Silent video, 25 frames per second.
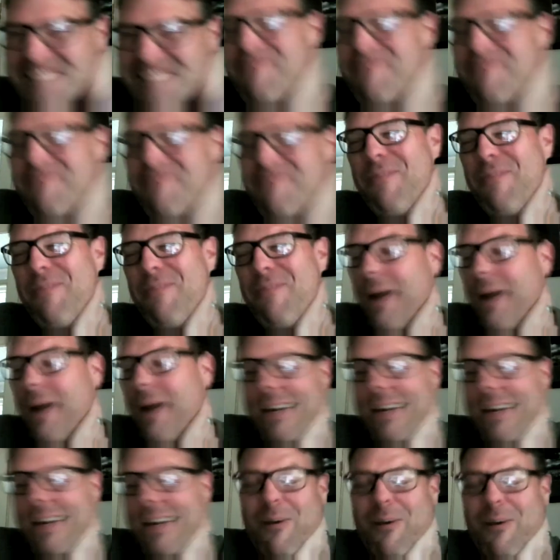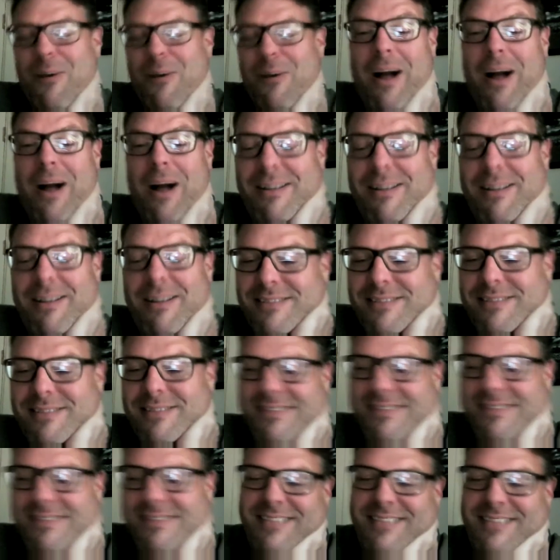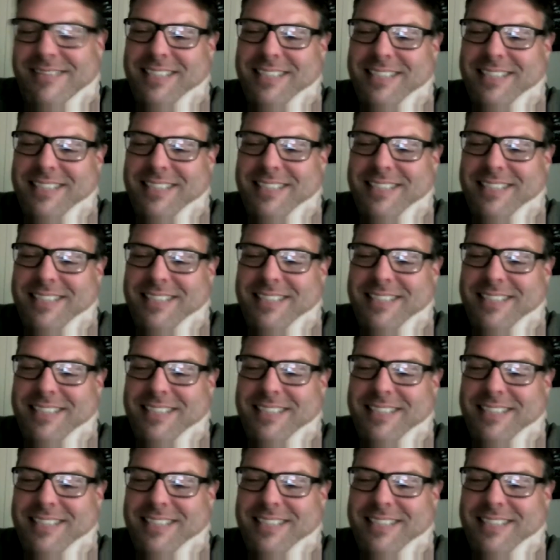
But, oh, well, that's